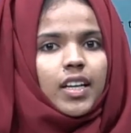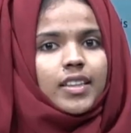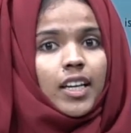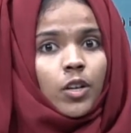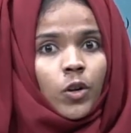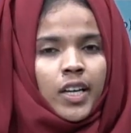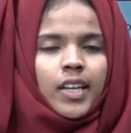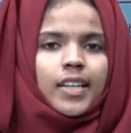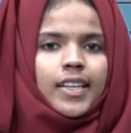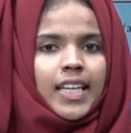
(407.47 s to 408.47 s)
Then
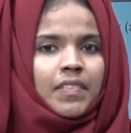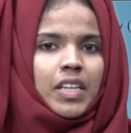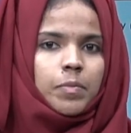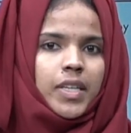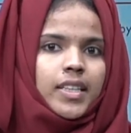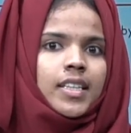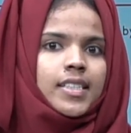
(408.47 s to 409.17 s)
only D will be the